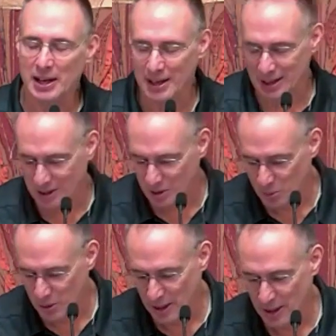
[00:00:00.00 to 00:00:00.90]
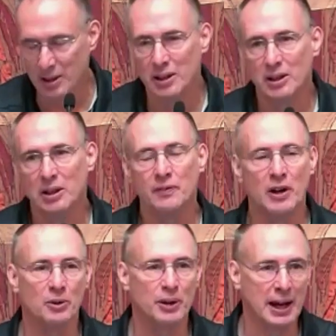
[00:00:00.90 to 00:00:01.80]
that get in the way
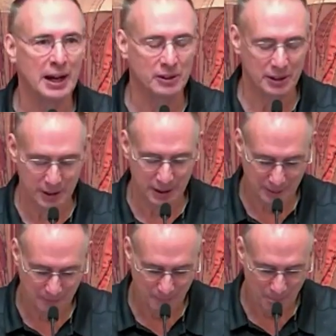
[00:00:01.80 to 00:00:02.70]
of our reality.